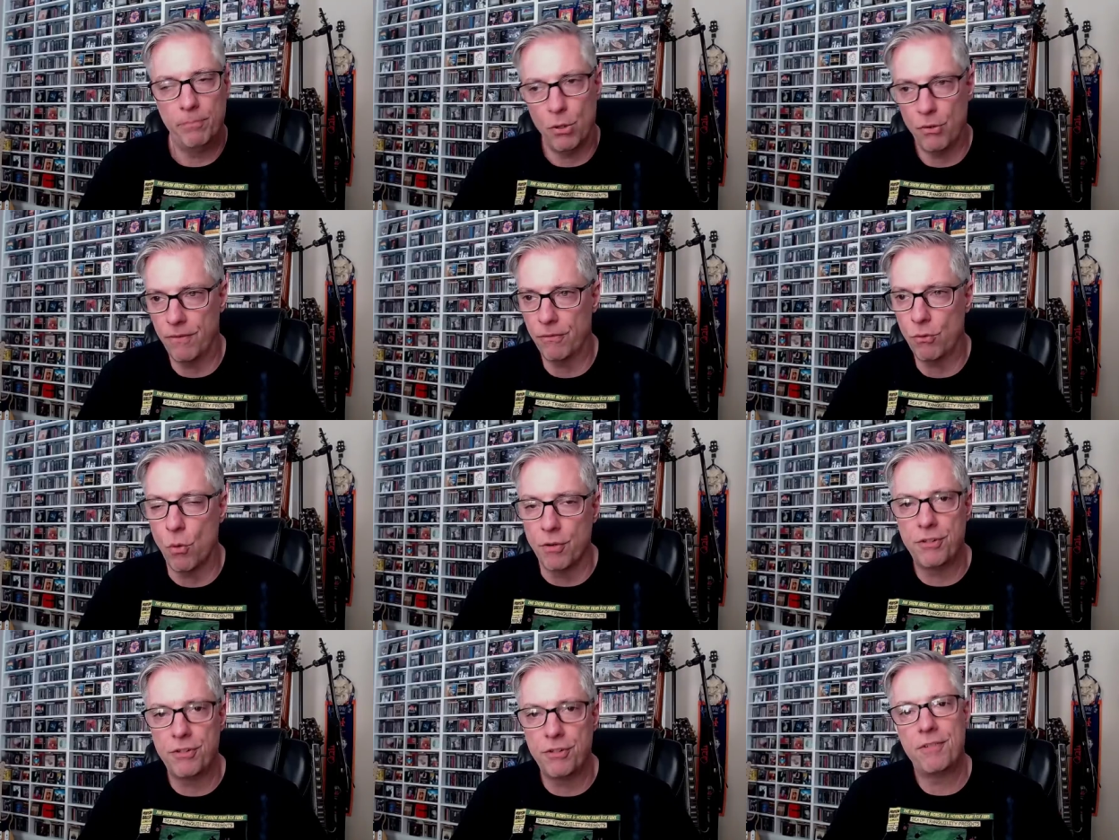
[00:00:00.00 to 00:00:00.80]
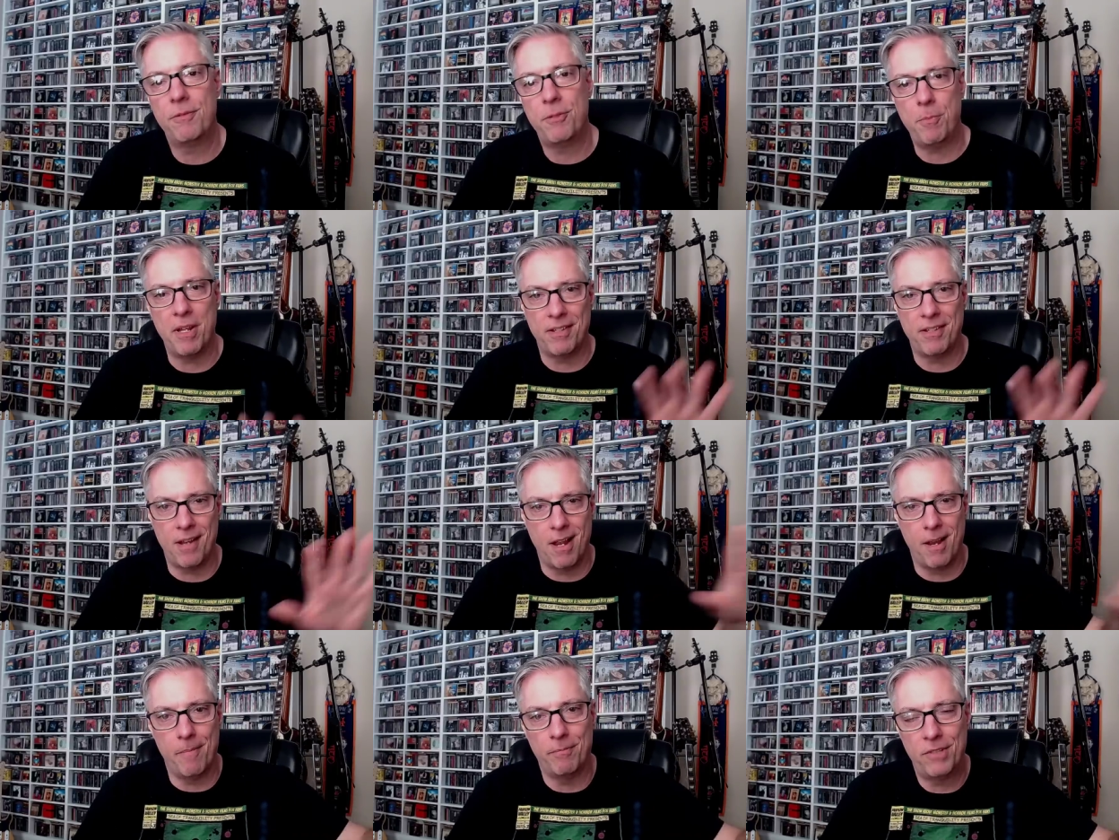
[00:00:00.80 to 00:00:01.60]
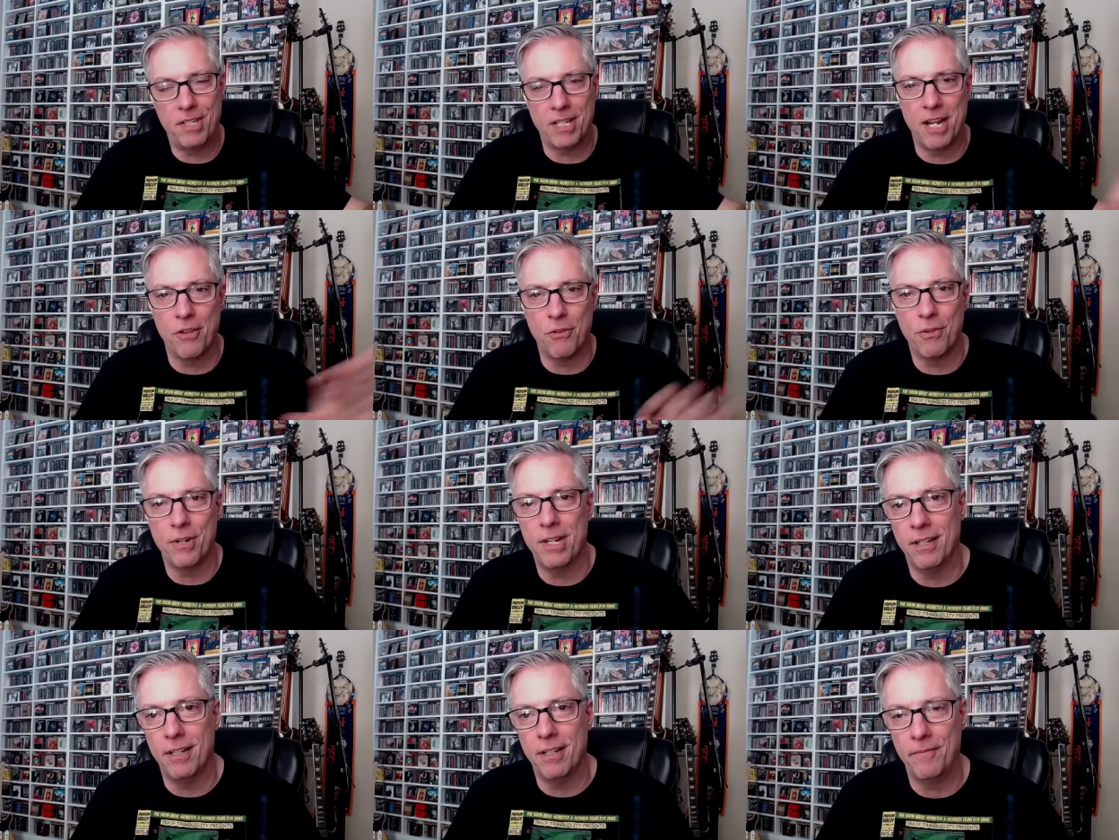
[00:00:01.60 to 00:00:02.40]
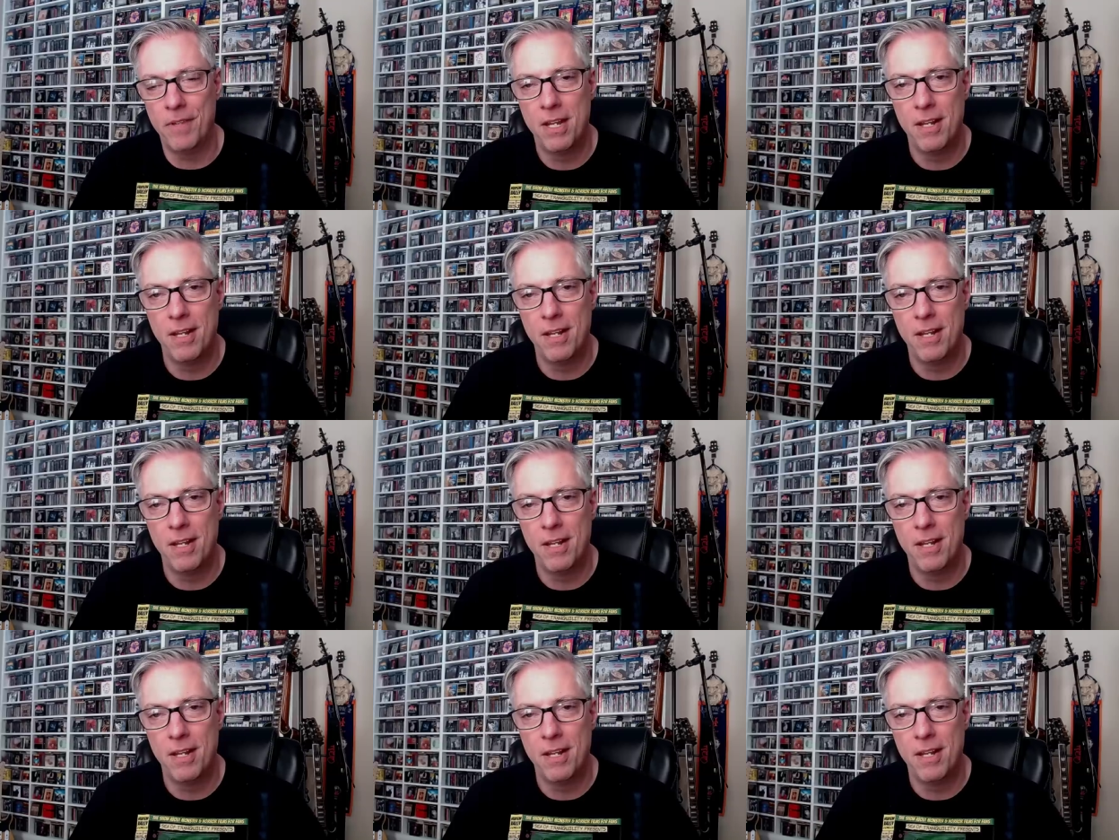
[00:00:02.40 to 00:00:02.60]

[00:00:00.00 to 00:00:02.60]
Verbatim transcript: Both, of course, spent time together in